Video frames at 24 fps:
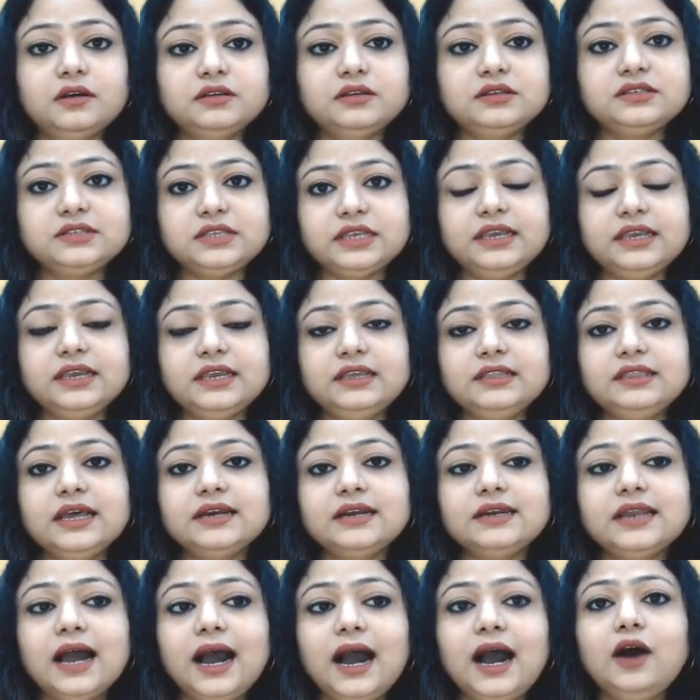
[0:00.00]
see
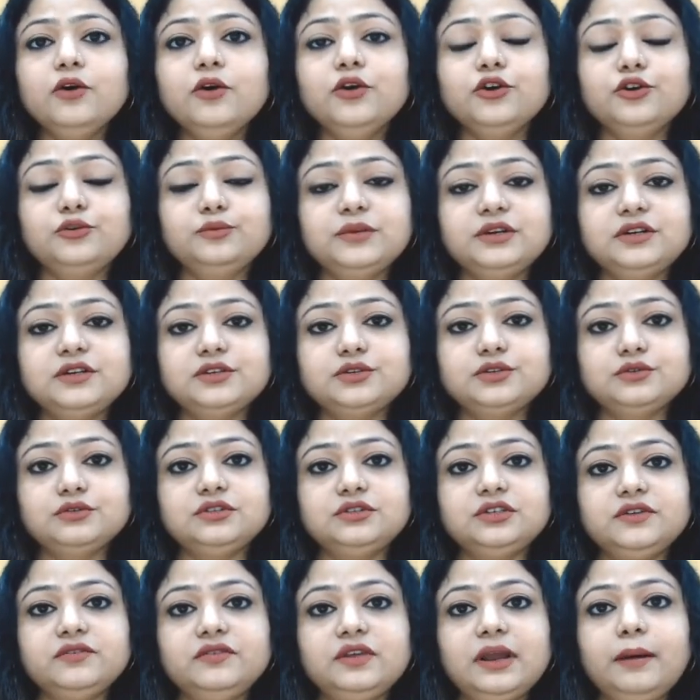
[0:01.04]
that how human
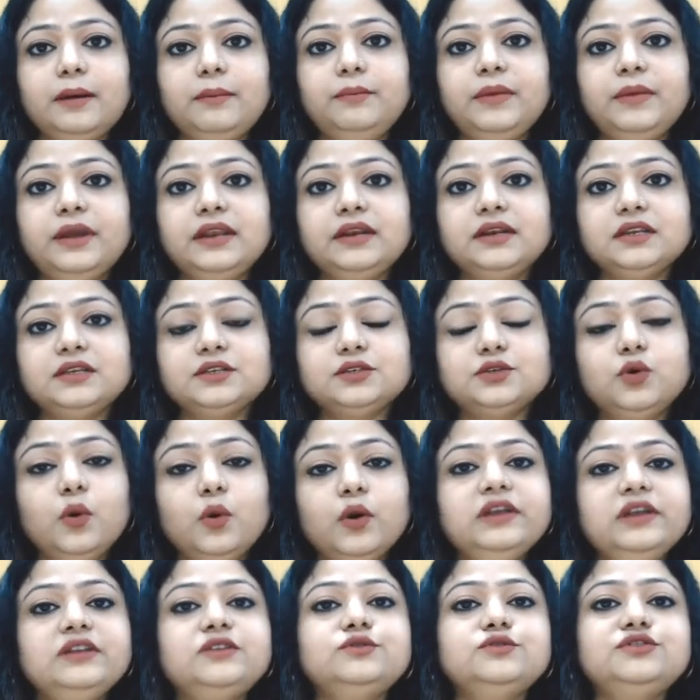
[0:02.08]
resource development is
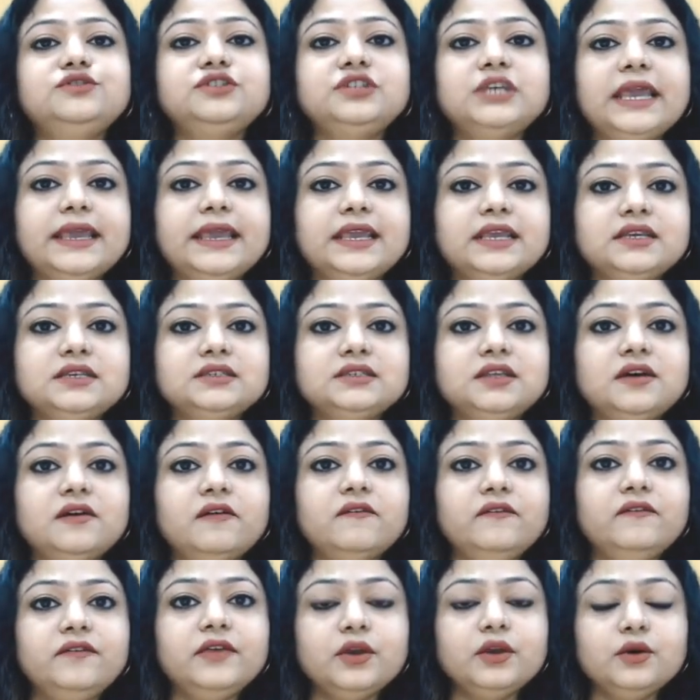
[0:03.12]
going to change
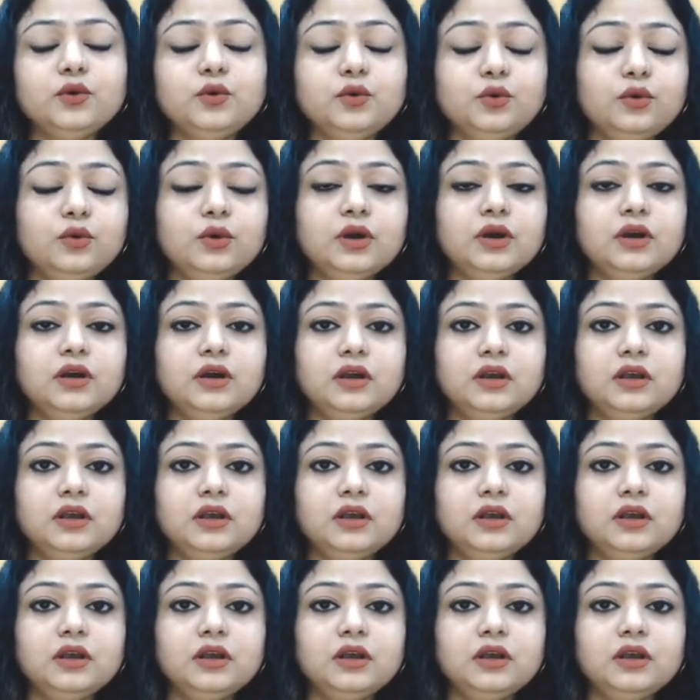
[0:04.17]
the view